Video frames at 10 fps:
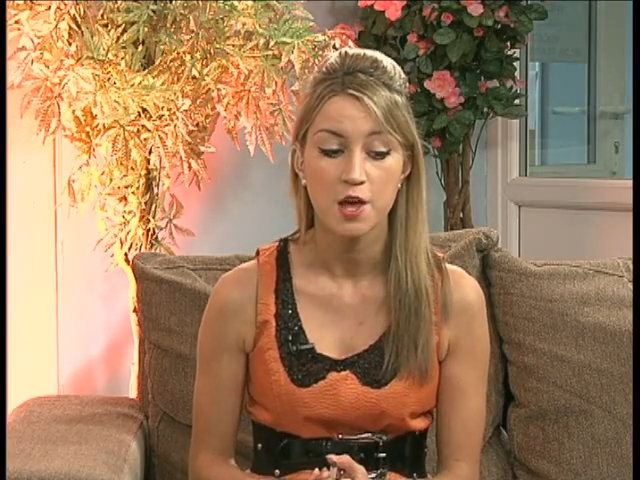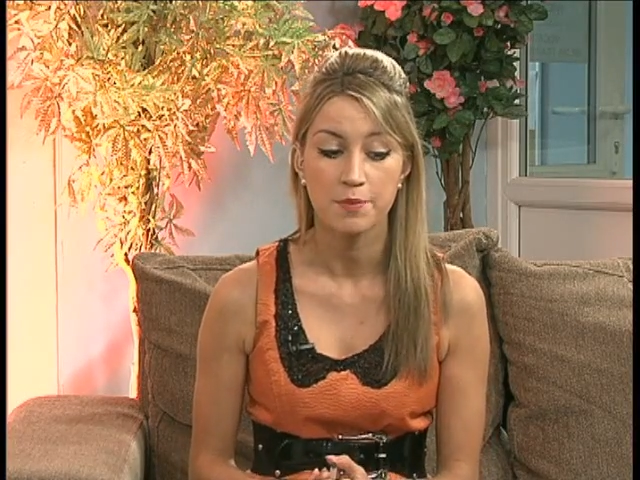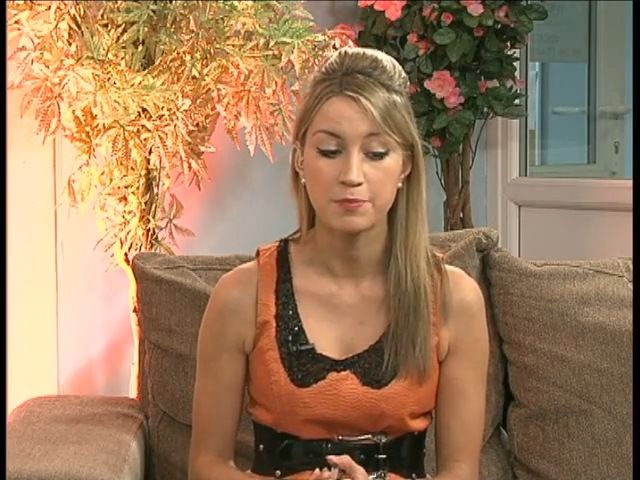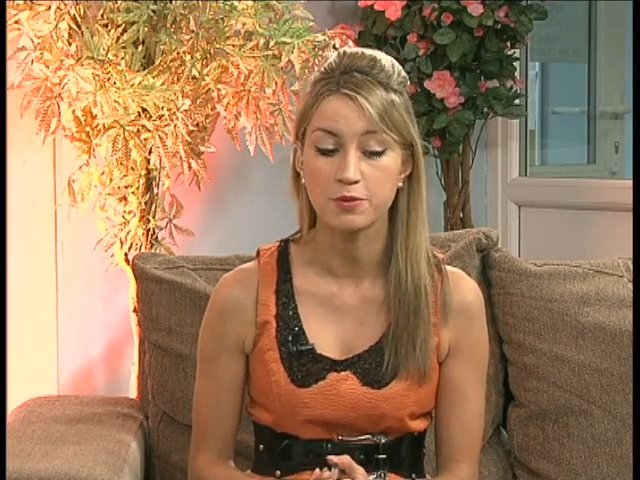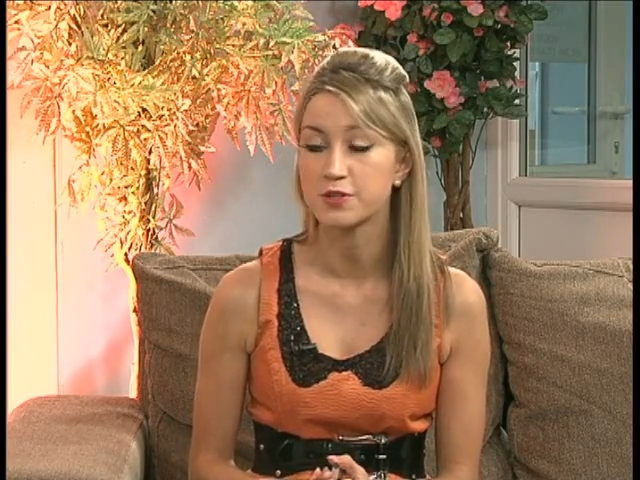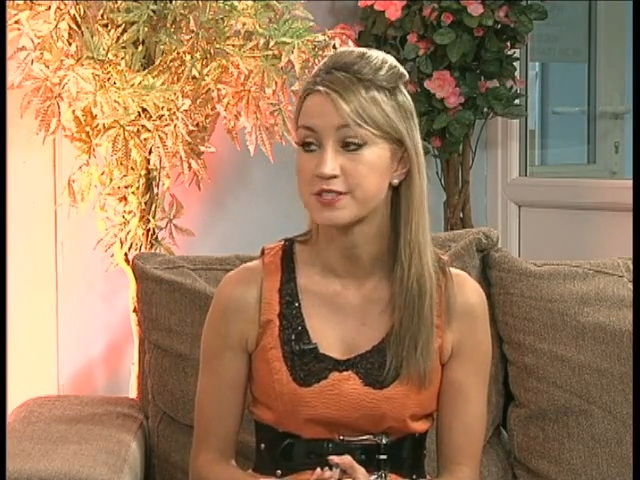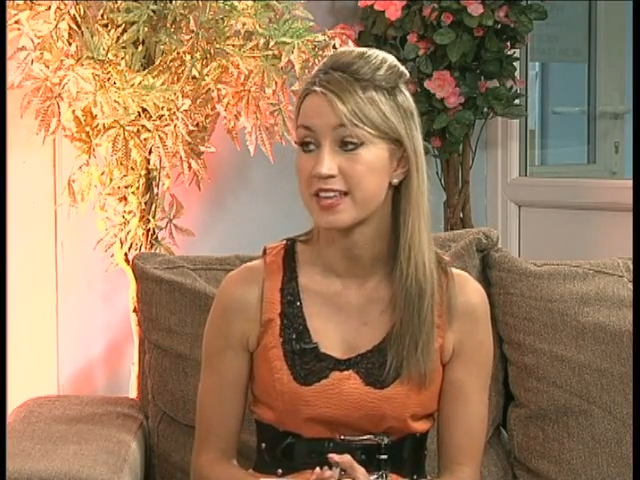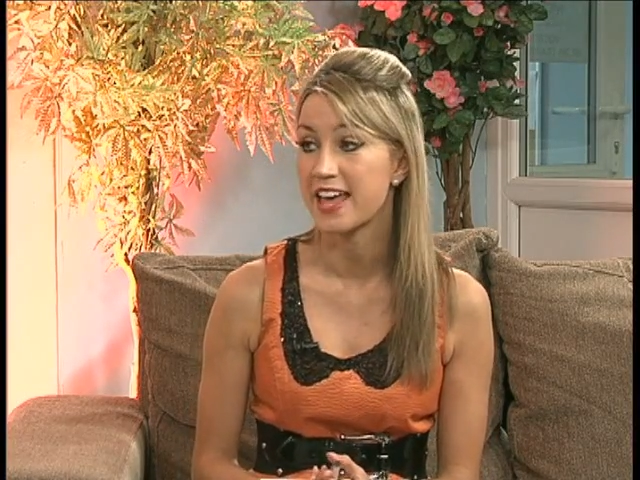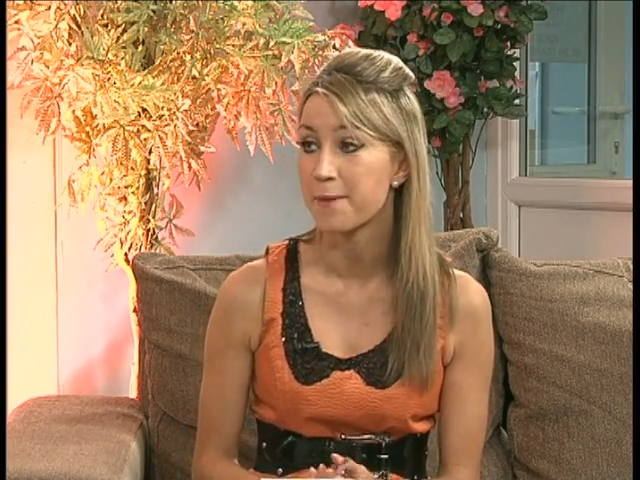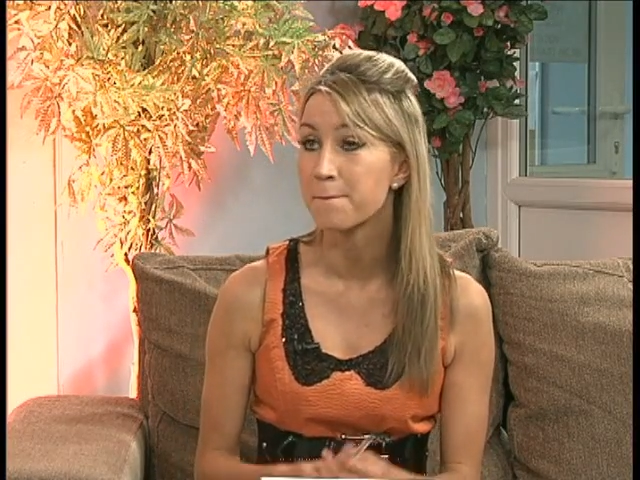People losing
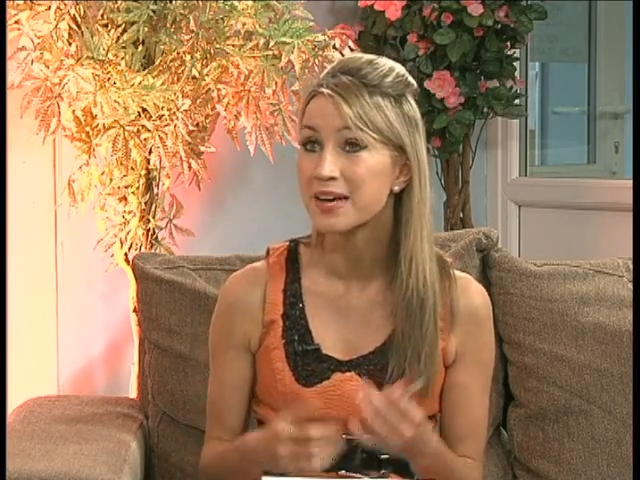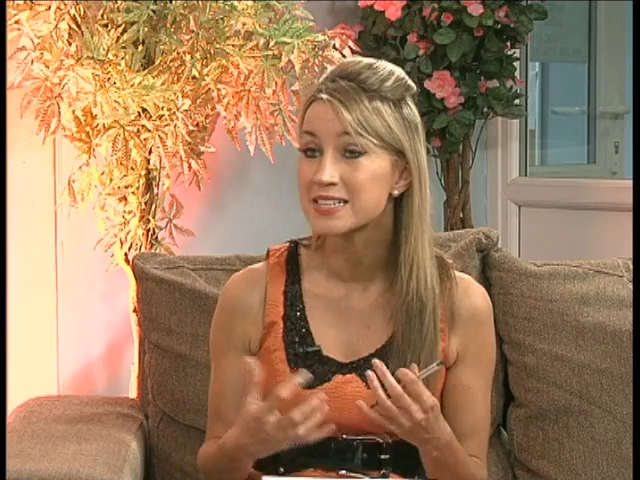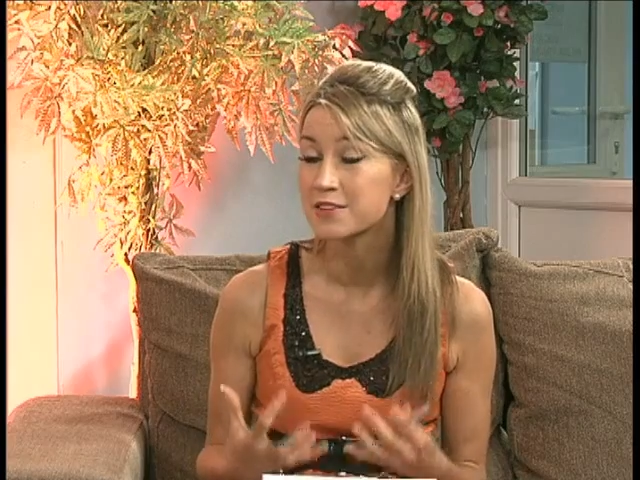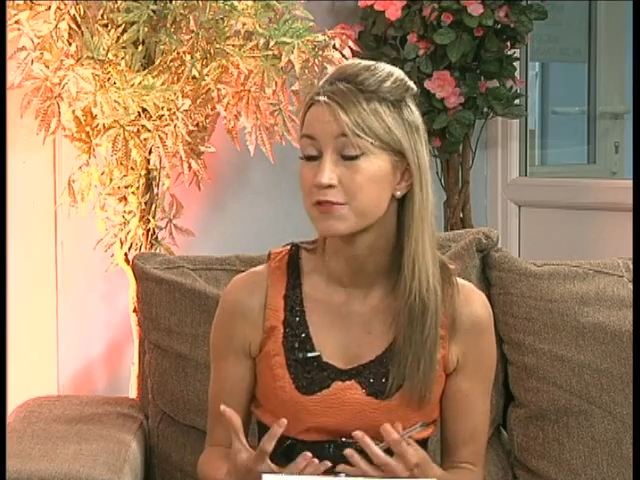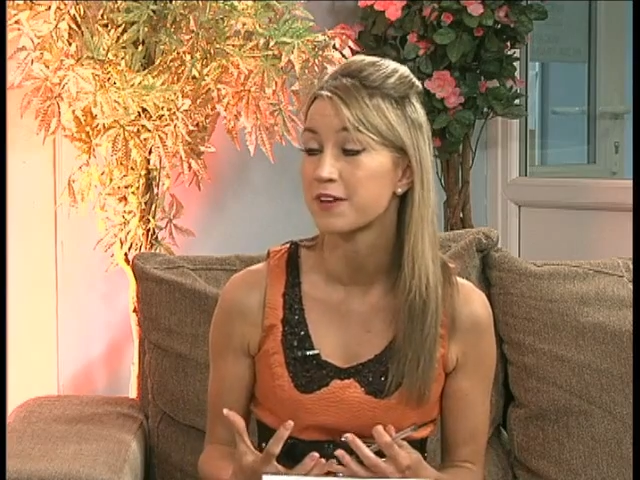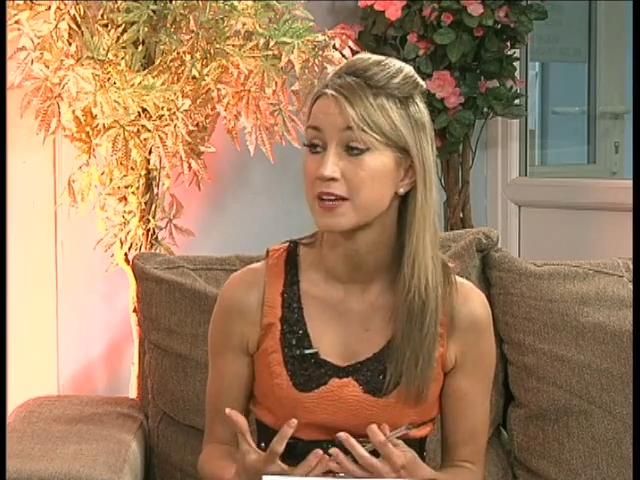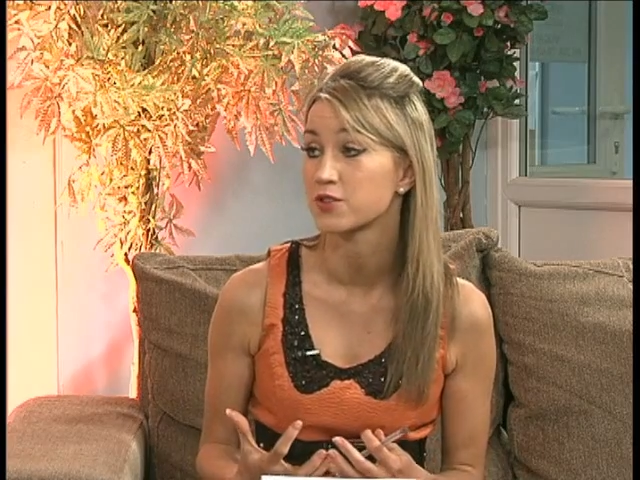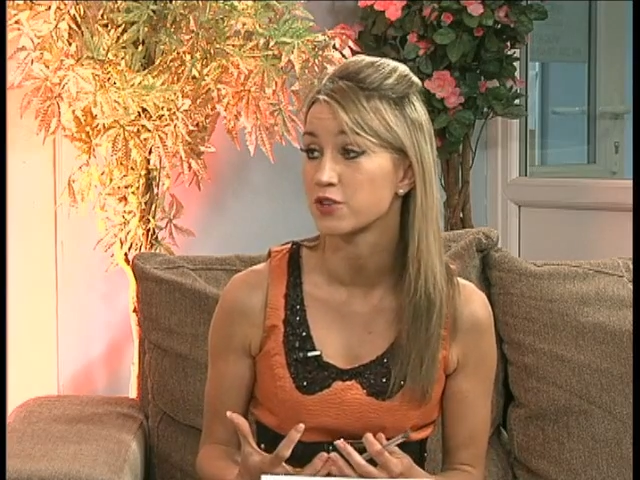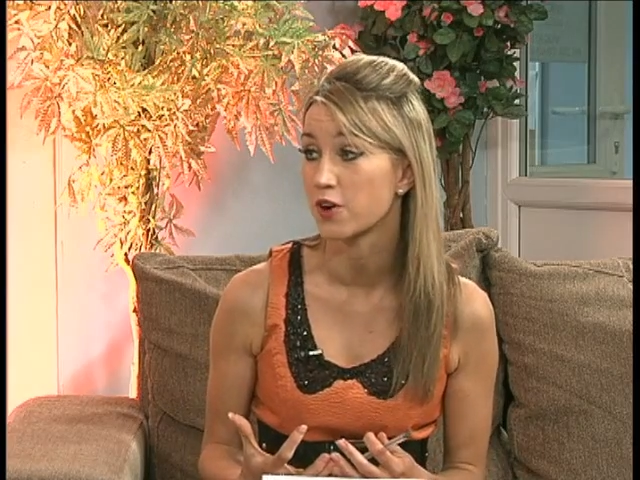their hair, massive effect on your